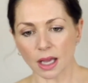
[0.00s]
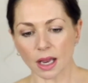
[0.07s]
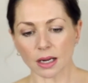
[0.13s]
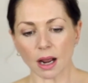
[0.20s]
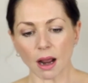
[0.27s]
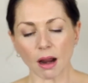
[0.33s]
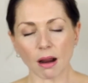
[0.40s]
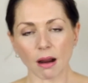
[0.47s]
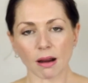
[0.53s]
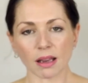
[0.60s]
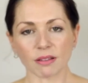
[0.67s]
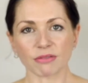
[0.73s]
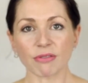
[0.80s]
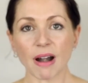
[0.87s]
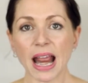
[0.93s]
that
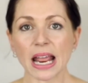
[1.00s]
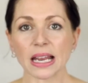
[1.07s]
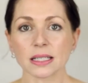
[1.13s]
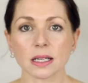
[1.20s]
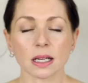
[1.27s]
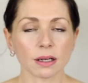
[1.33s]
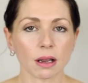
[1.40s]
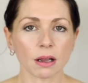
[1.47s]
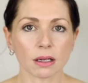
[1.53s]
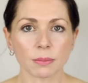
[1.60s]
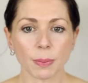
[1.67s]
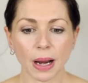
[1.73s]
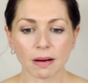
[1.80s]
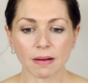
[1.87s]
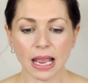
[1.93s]
I've read and heard
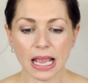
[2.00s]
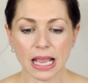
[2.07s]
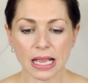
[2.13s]
about